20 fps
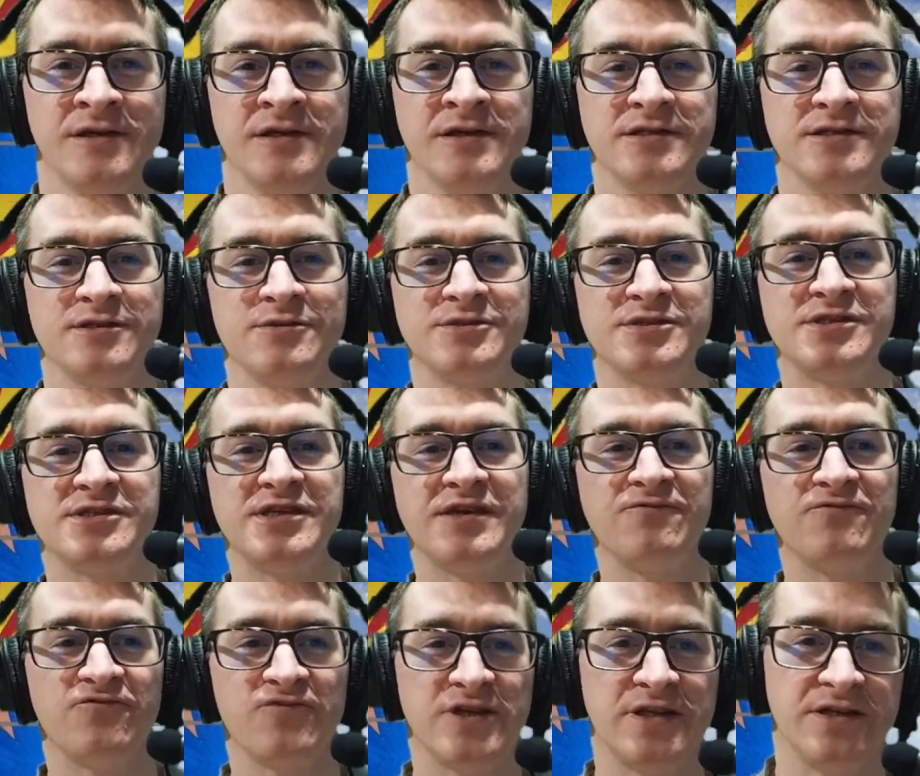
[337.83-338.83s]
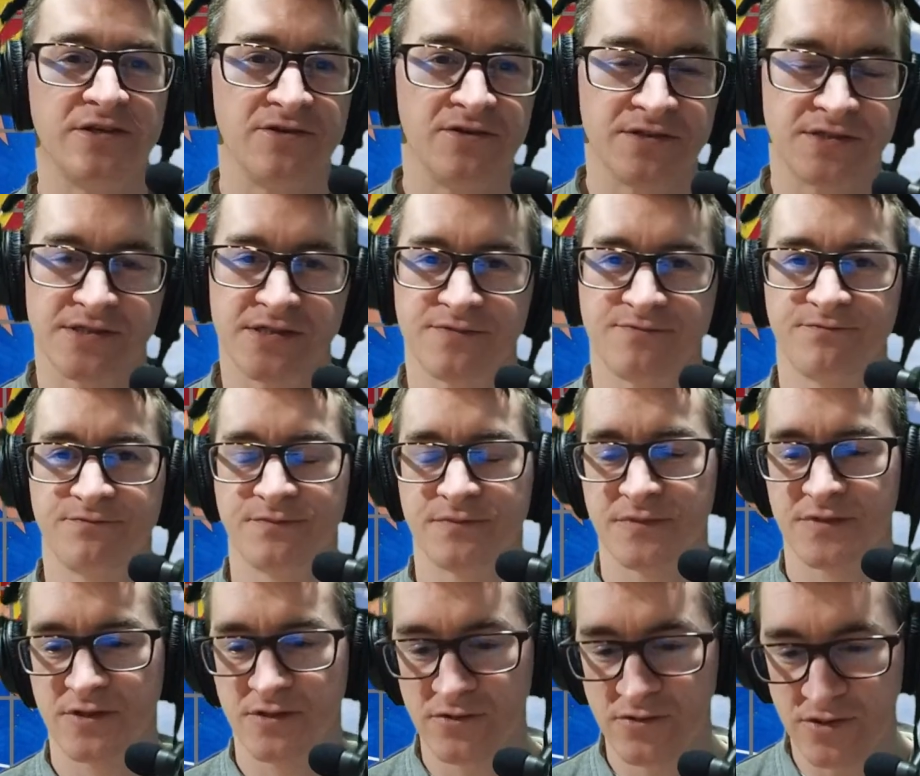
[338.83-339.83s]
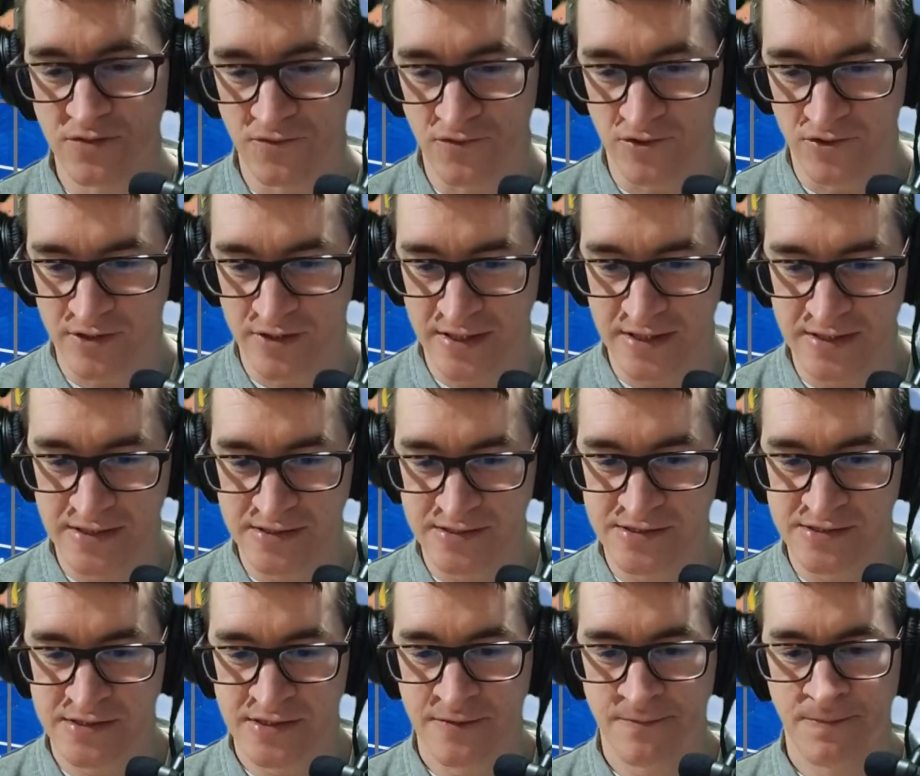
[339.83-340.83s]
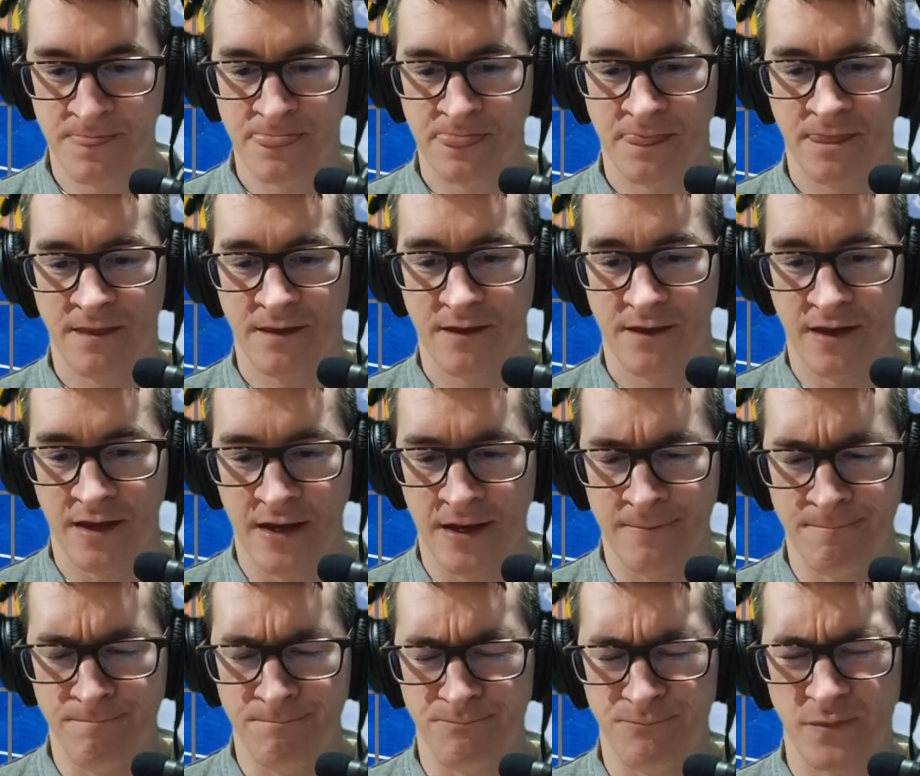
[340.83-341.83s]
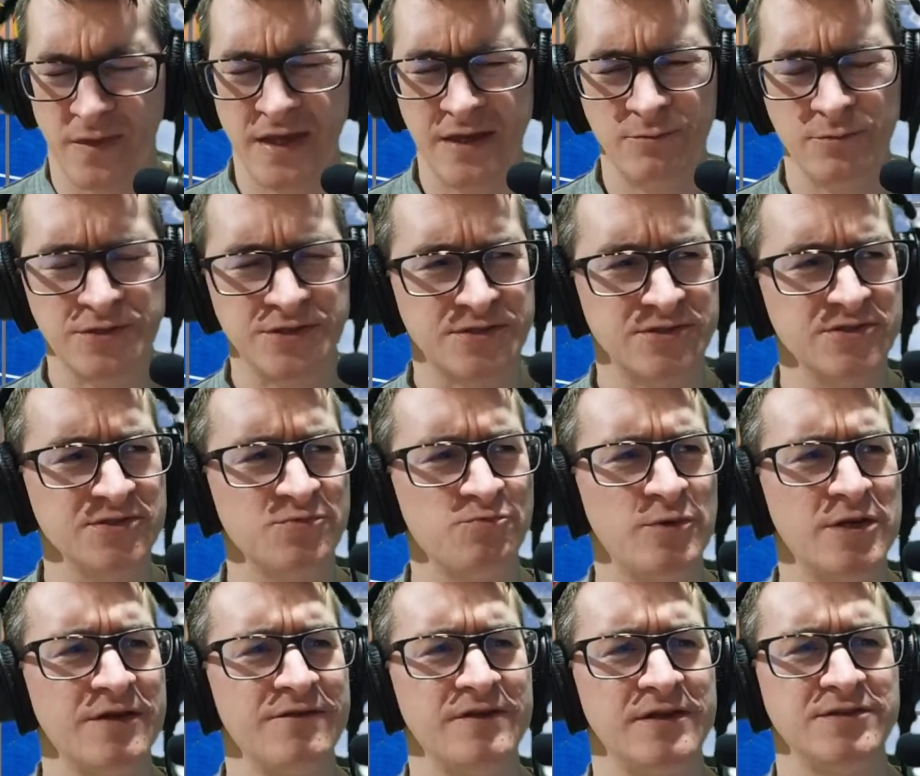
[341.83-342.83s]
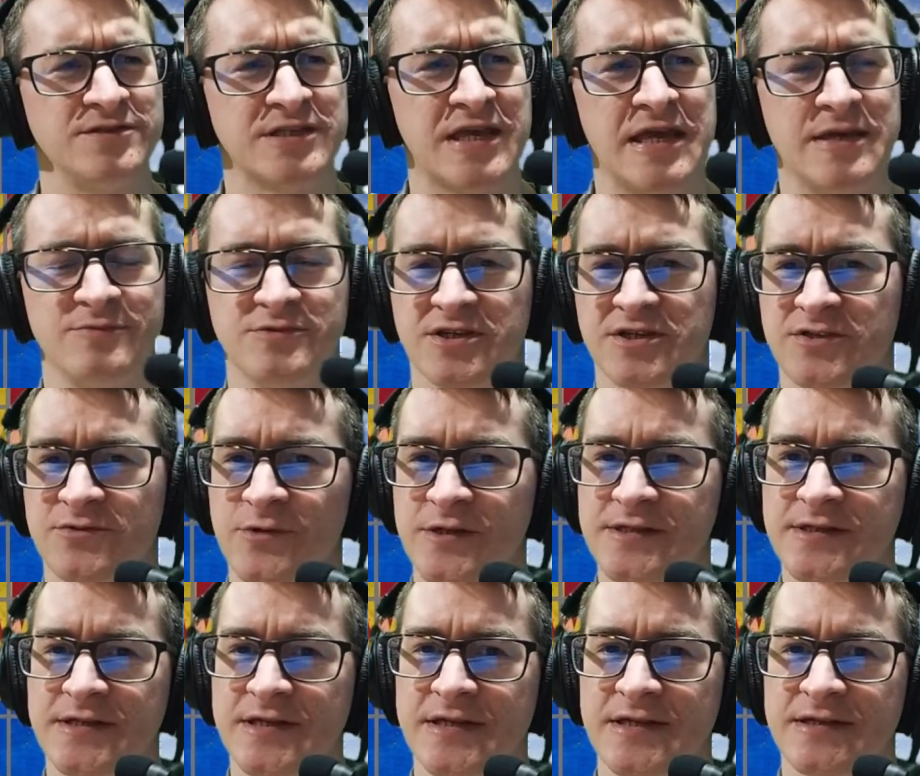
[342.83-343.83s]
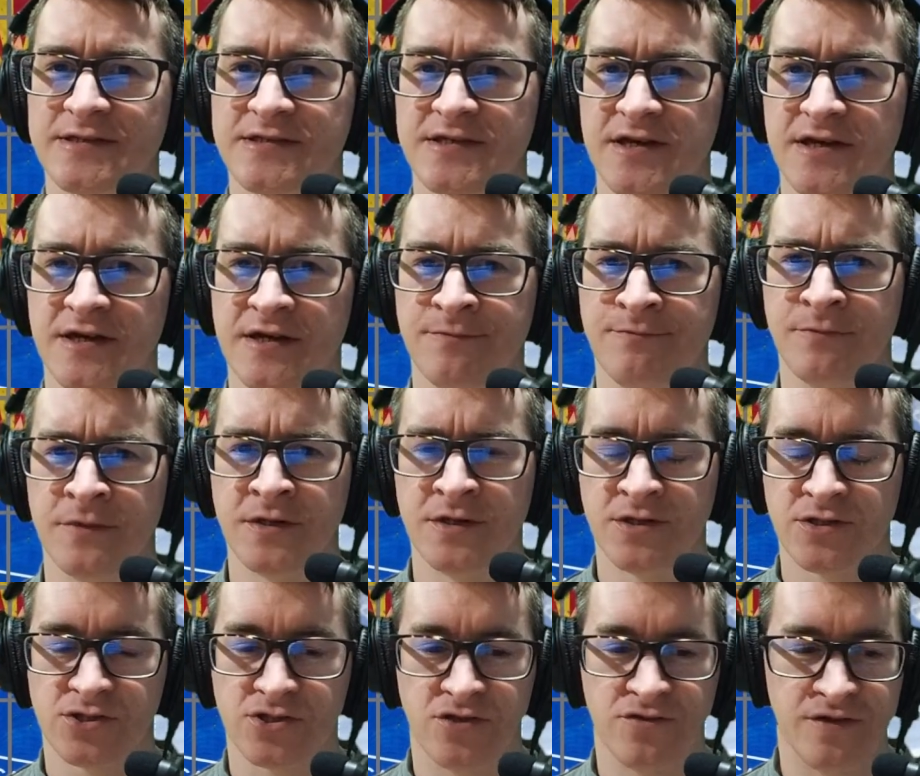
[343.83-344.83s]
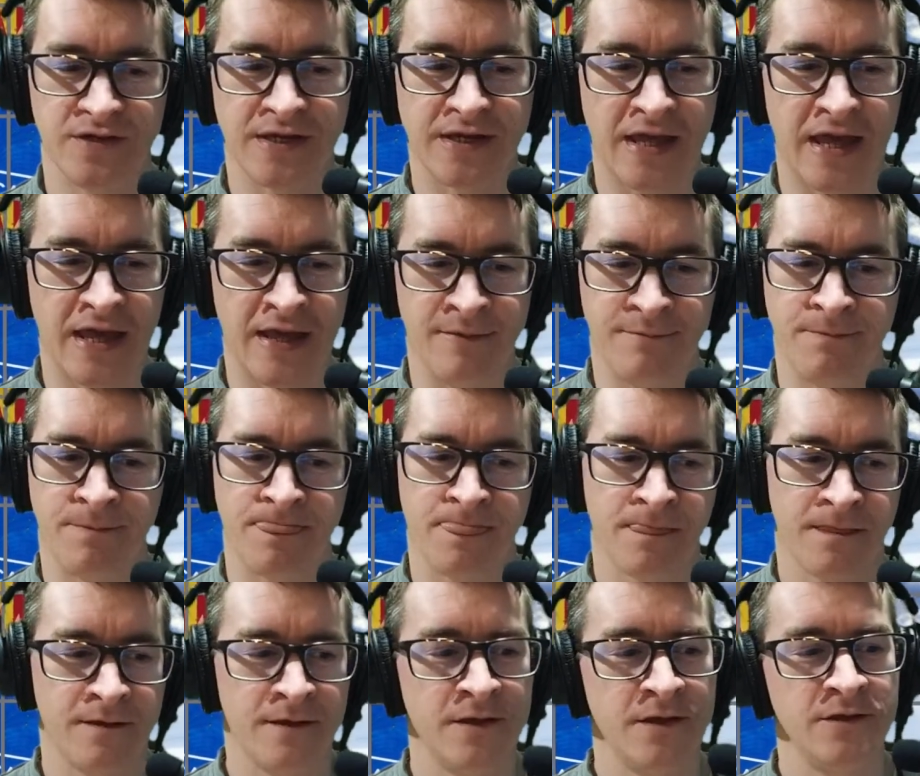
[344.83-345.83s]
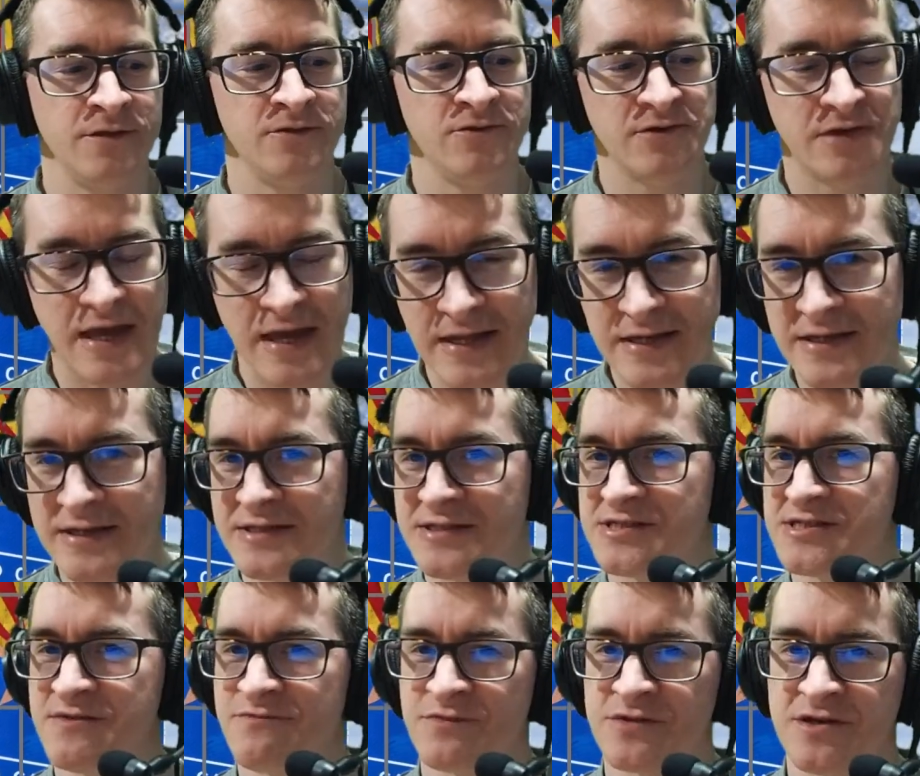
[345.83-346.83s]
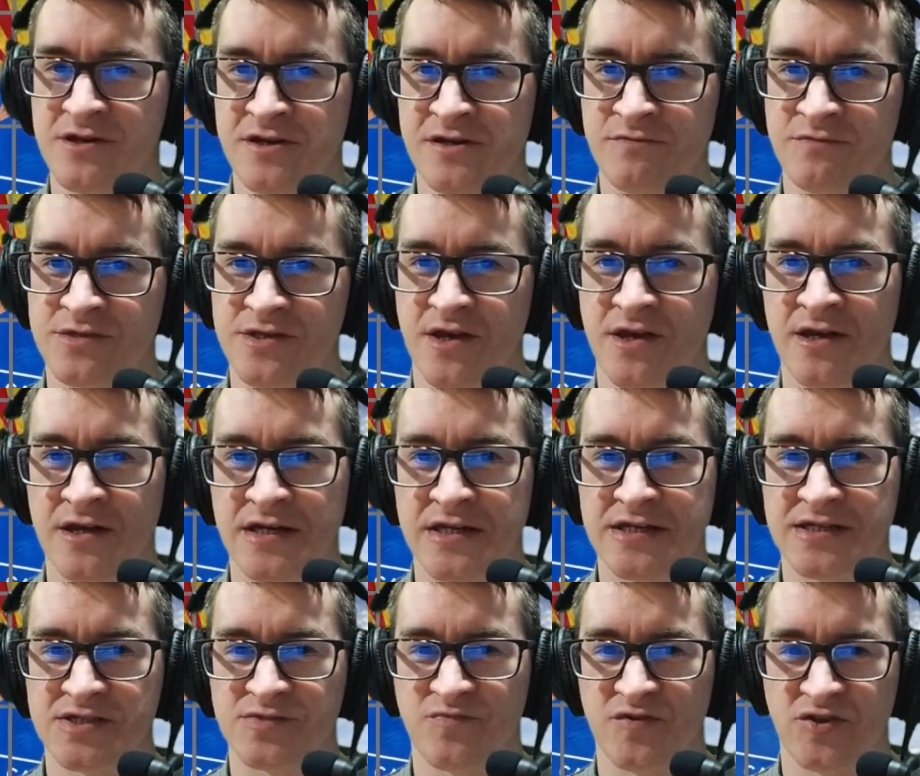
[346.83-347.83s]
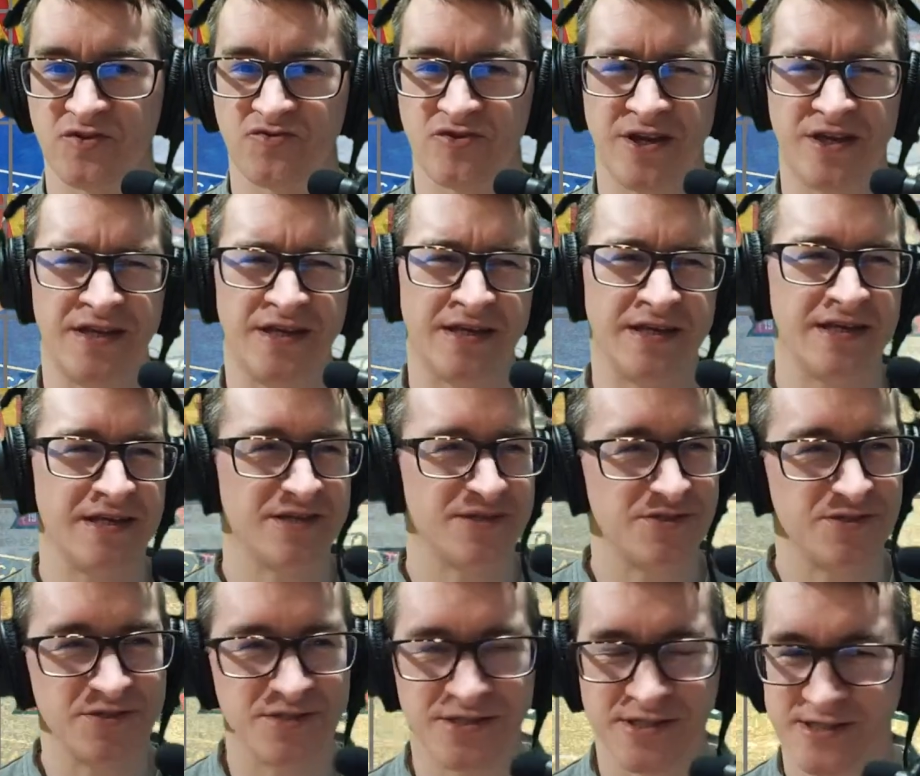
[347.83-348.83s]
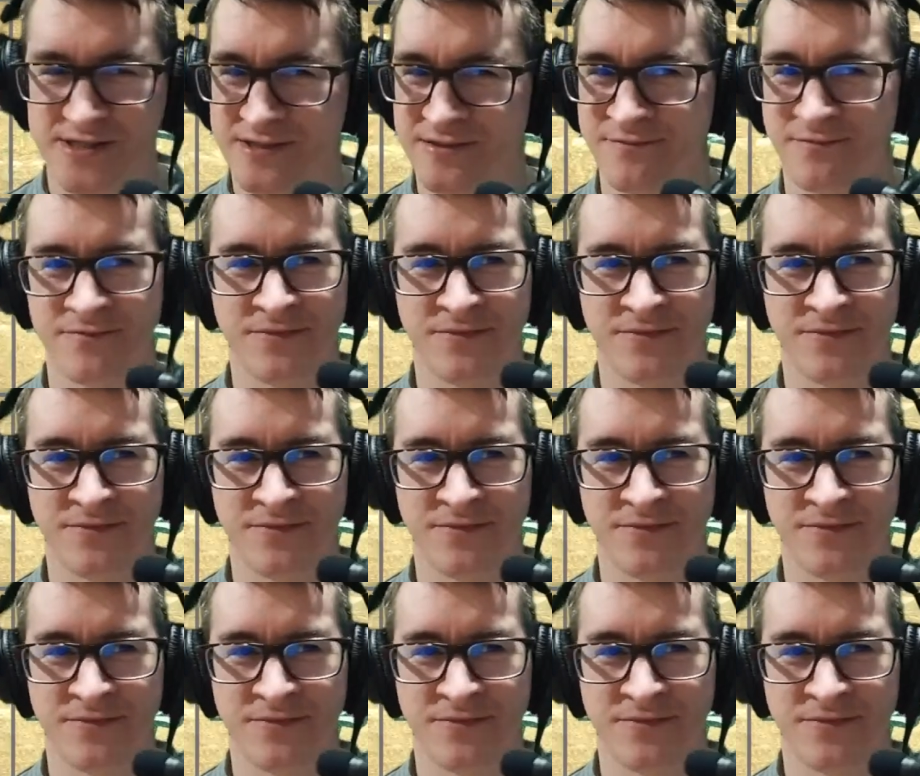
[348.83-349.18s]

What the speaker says: So it's a 7-3 loss to the Rockies. It was just one of those games I tweeted at the time during the game. You get these sometimes early in spring training. It just,